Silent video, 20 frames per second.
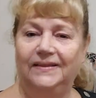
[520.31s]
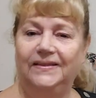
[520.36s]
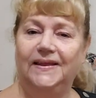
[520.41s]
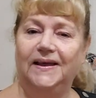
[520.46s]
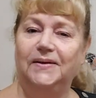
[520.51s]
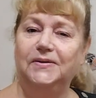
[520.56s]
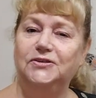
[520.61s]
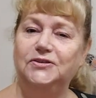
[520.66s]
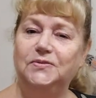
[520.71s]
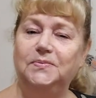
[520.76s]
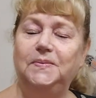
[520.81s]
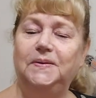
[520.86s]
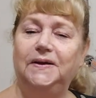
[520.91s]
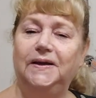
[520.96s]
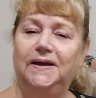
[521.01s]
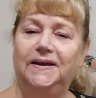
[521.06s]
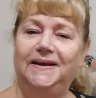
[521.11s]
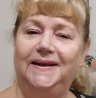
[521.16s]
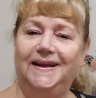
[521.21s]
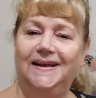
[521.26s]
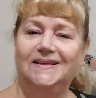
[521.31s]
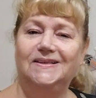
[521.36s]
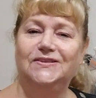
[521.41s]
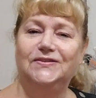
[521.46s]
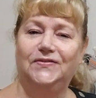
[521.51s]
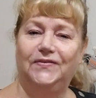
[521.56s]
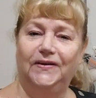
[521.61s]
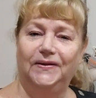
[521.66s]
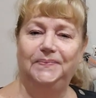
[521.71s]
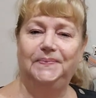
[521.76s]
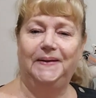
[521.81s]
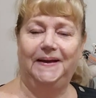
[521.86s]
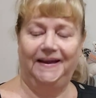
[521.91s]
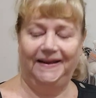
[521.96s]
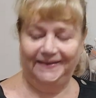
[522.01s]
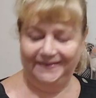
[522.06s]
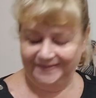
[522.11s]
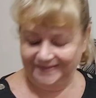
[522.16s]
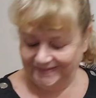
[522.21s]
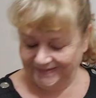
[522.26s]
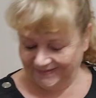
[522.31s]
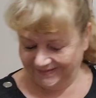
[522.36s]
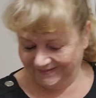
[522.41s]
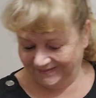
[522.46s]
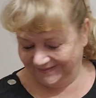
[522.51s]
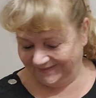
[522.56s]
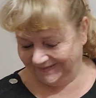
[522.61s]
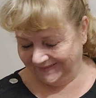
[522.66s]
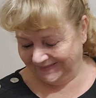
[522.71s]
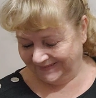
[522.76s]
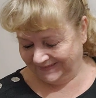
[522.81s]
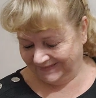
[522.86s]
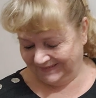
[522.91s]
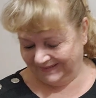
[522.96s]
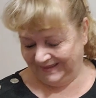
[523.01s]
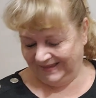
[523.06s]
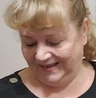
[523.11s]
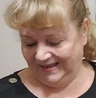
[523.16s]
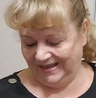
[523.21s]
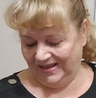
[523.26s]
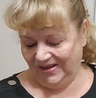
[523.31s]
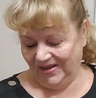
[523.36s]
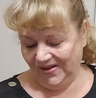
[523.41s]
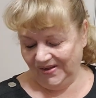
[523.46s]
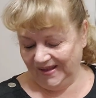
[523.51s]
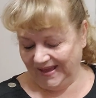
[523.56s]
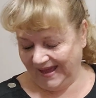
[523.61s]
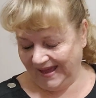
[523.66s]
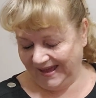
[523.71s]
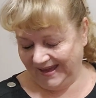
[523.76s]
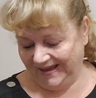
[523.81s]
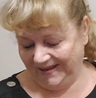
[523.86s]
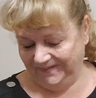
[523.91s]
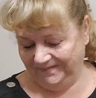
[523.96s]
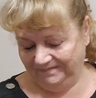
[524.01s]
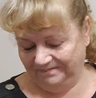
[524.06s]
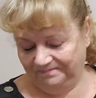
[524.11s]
That should be her next free pattern. Okay.